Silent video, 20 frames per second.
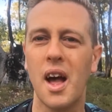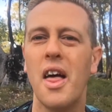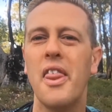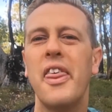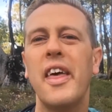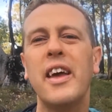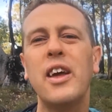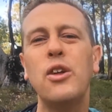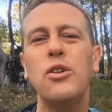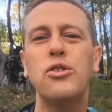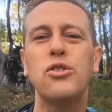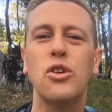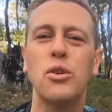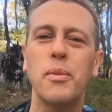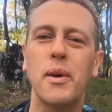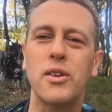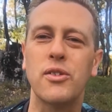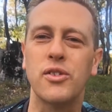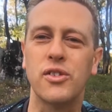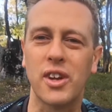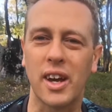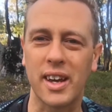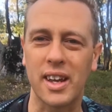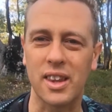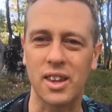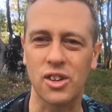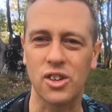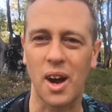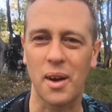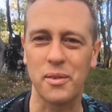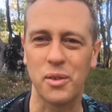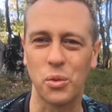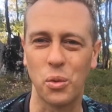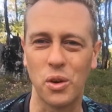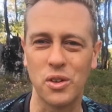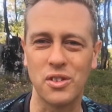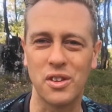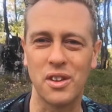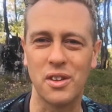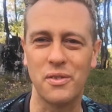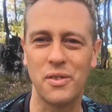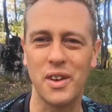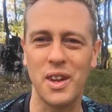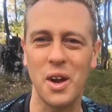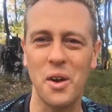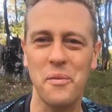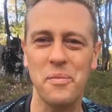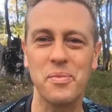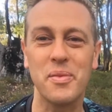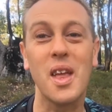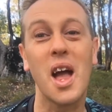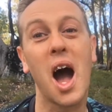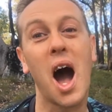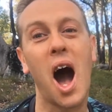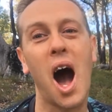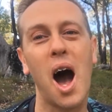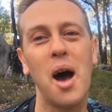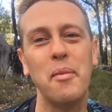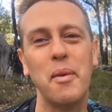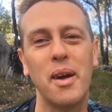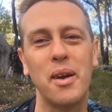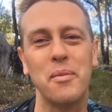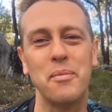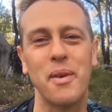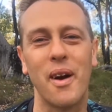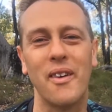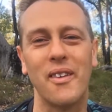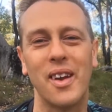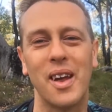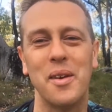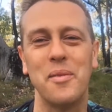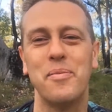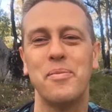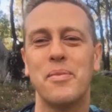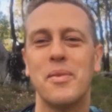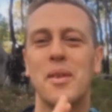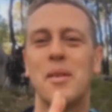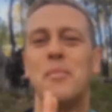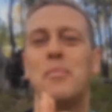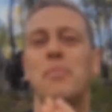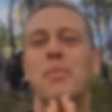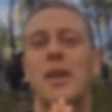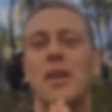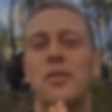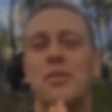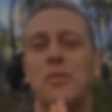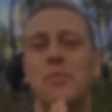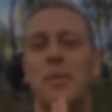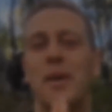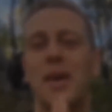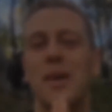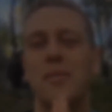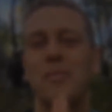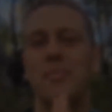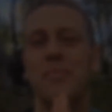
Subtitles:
Thank you so much for taking the time to watch this video. I'm Barralet. Blessed be.